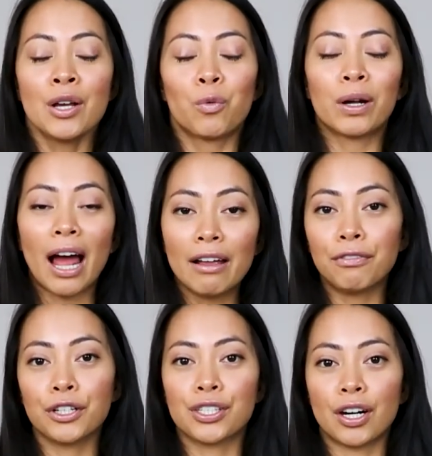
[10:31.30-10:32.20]
When I
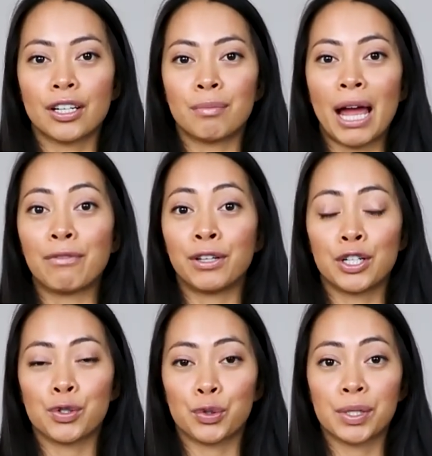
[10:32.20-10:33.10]
first started my
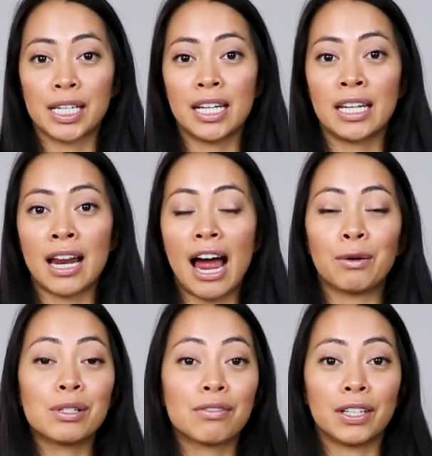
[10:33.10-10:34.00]
fitness routine,
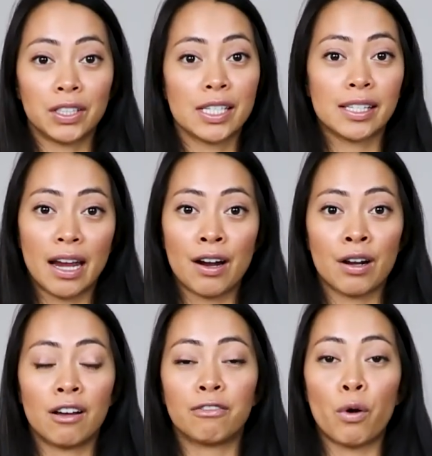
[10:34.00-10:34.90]
I was very
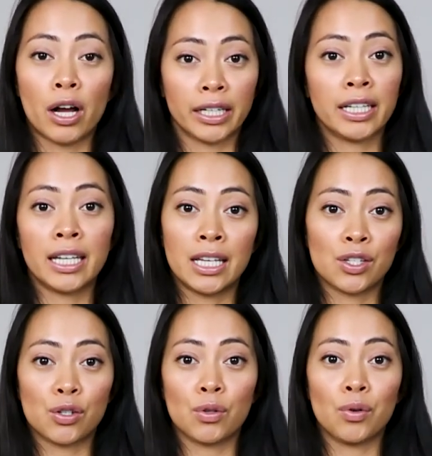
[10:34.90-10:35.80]
scared of walking
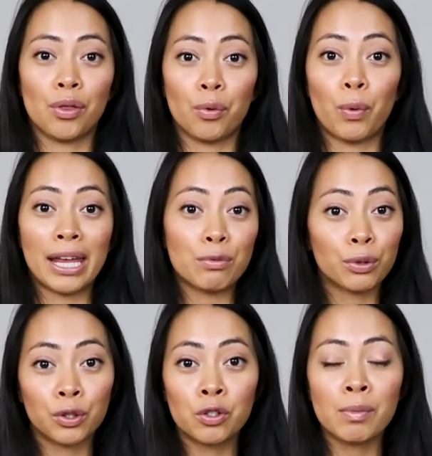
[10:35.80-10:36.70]
into the weight
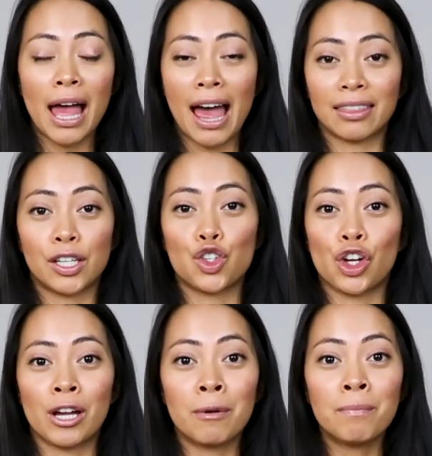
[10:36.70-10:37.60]
room at the
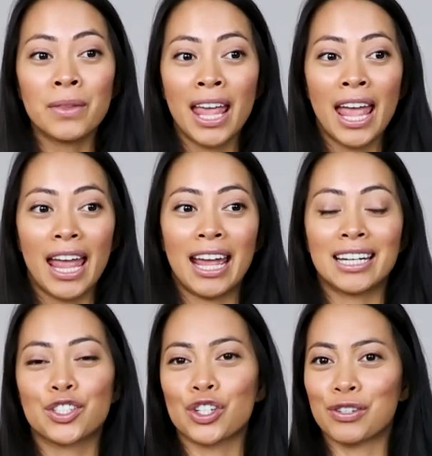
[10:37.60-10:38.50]
gym.
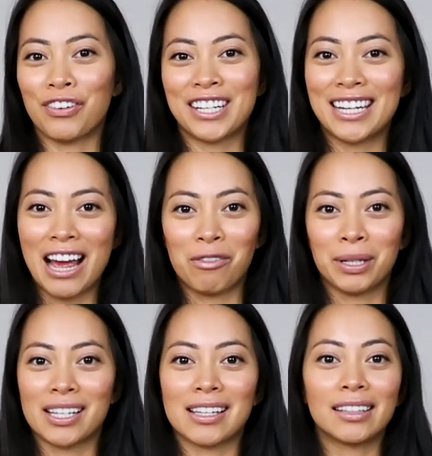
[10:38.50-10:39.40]
And it's just funny now
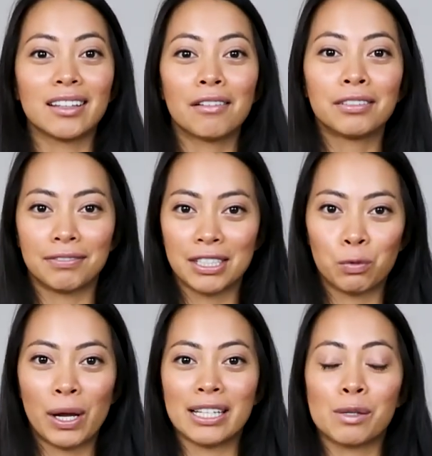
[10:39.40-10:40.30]
because I love
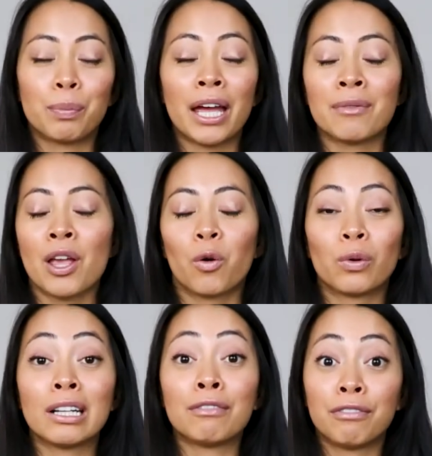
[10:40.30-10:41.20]
lifting weights. But
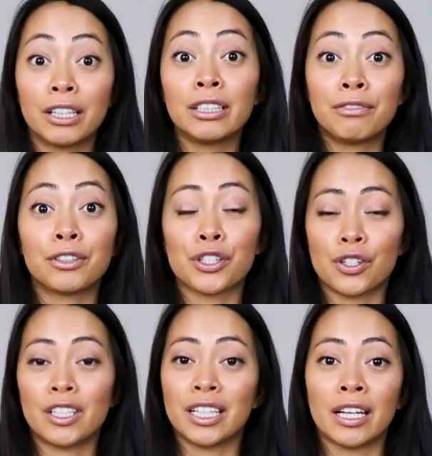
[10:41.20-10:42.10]
when I very first
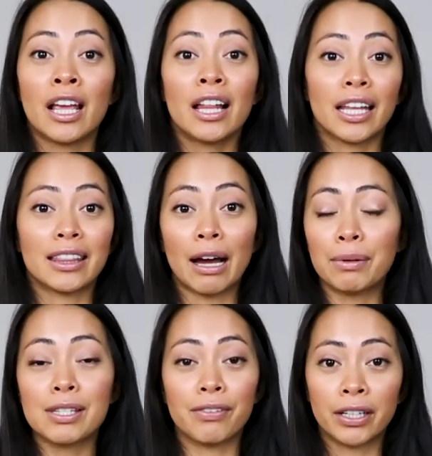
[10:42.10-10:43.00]
started, that
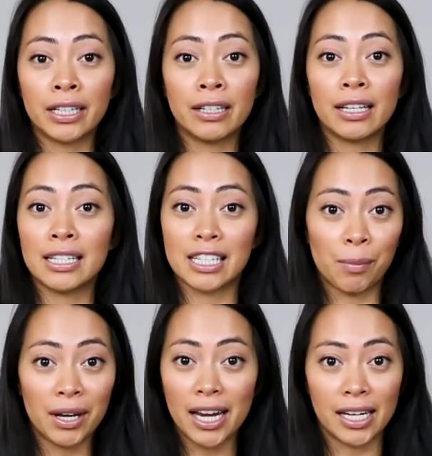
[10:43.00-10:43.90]
was very
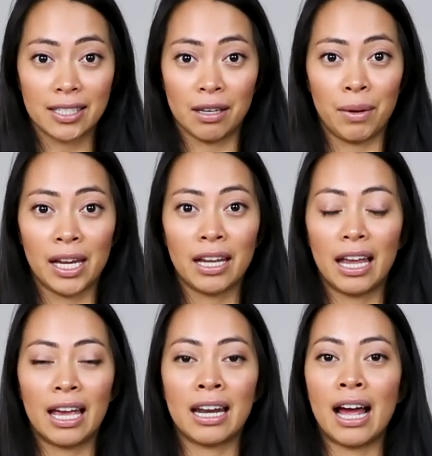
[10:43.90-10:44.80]
intimidating to me.
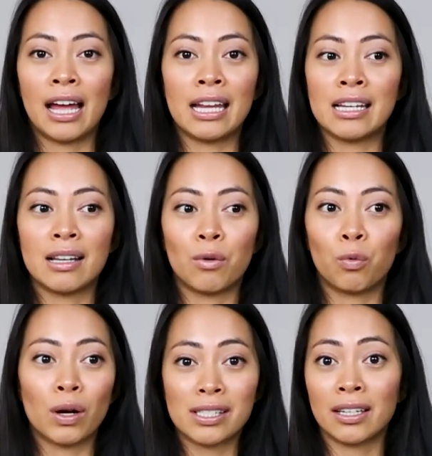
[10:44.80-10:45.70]
And I
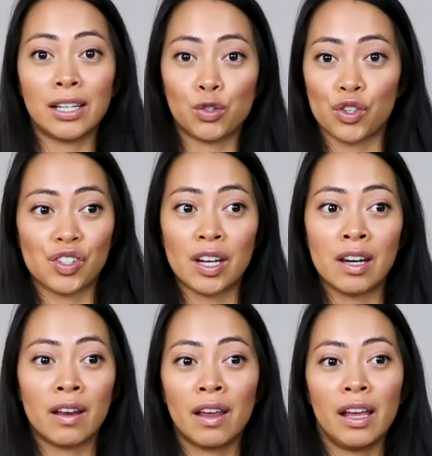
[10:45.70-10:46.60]
wasn't
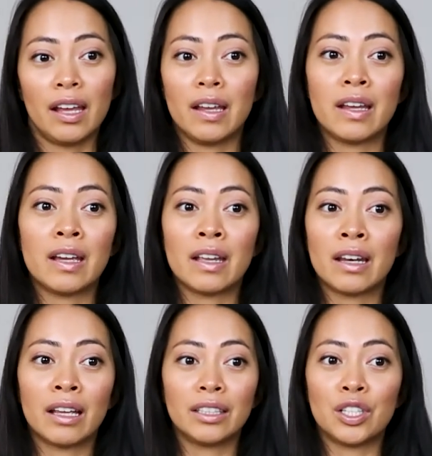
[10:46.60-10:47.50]
interested
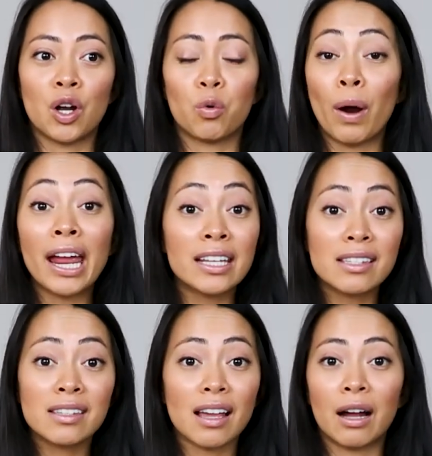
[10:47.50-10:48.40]
in,
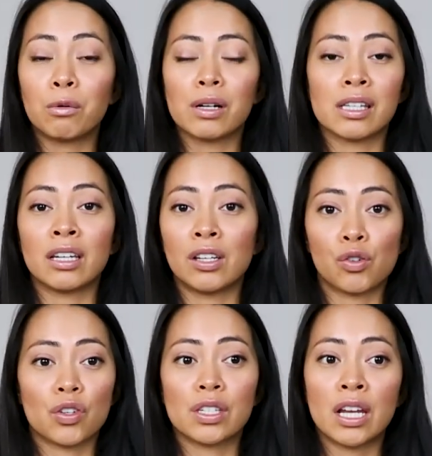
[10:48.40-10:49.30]
weights. I wasn't
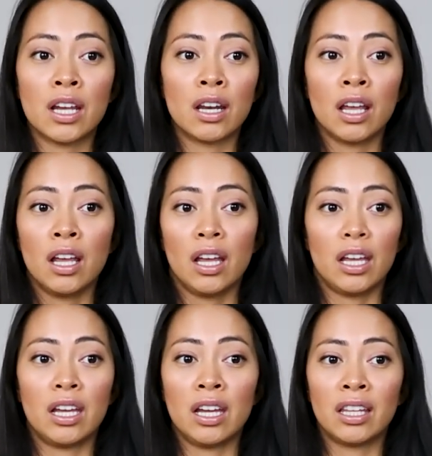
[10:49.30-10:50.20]
interested
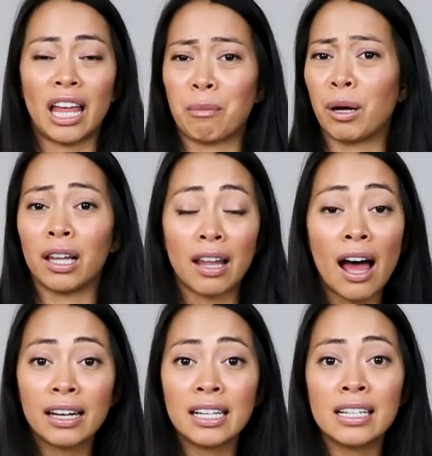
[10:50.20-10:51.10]
in
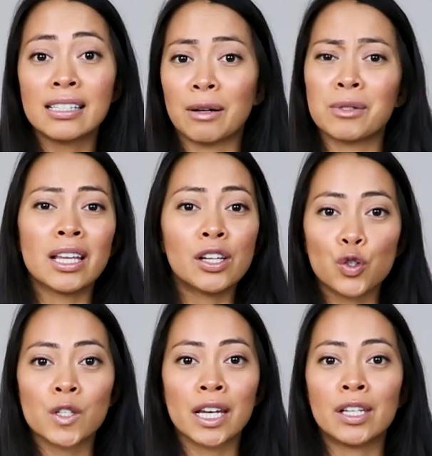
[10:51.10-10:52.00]
Pilates. I wasn't
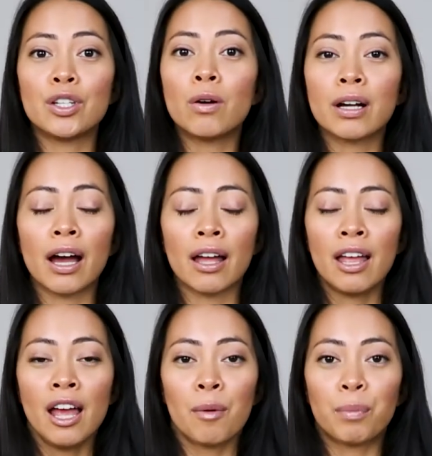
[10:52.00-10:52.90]
interested in yoga.
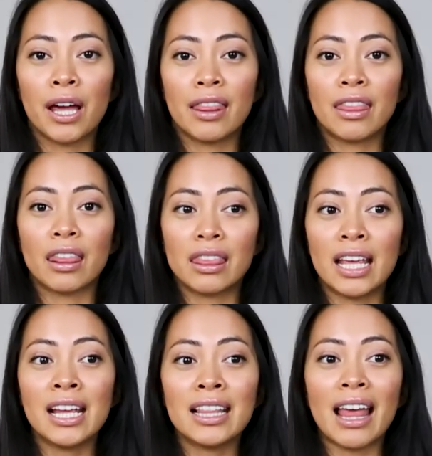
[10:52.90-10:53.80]
But the
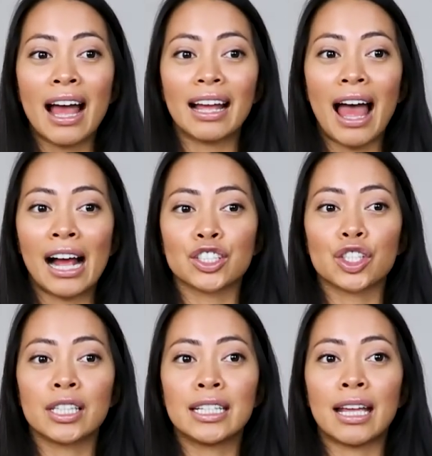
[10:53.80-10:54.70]
thing that
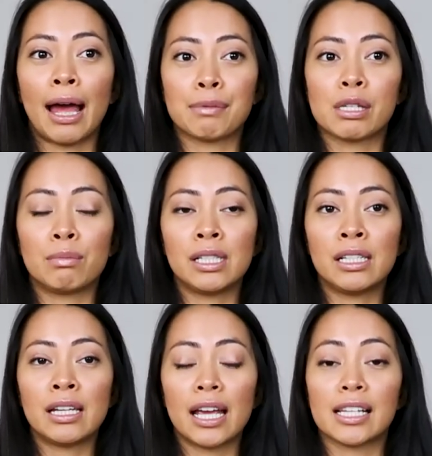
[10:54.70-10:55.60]
actually kept
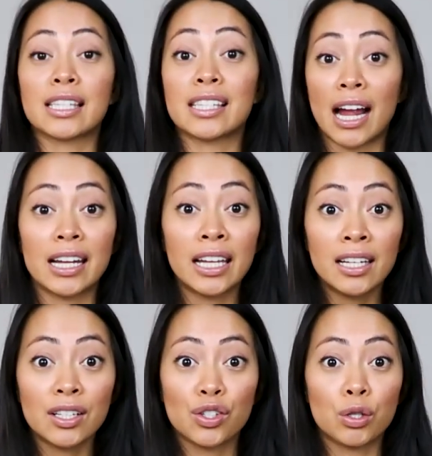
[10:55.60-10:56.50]
me
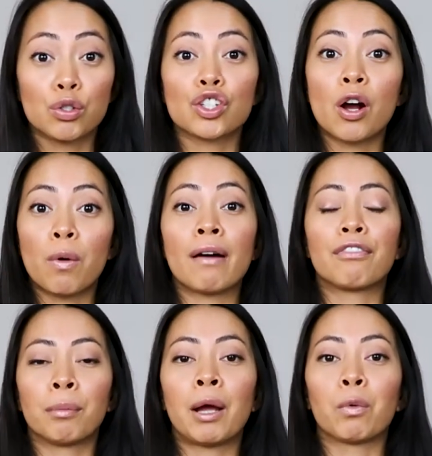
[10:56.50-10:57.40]
excited to show up
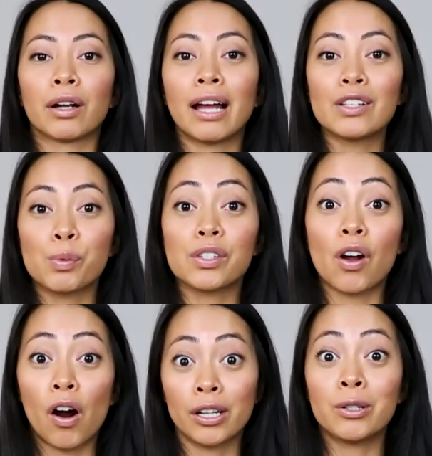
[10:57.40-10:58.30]
for my workouts was
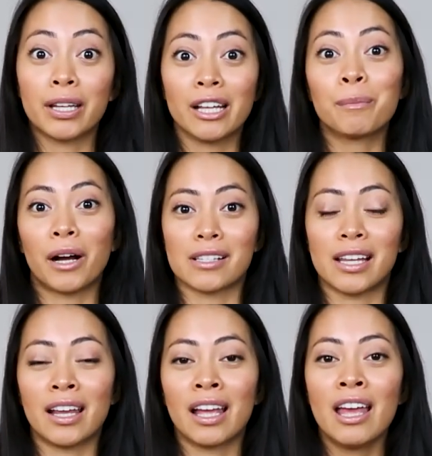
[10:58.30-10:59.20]
cardio
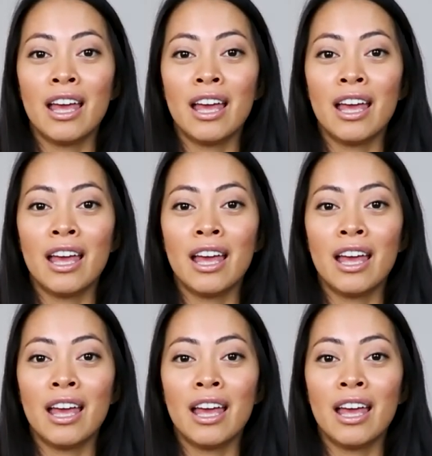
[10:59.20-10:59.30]
kickboxing.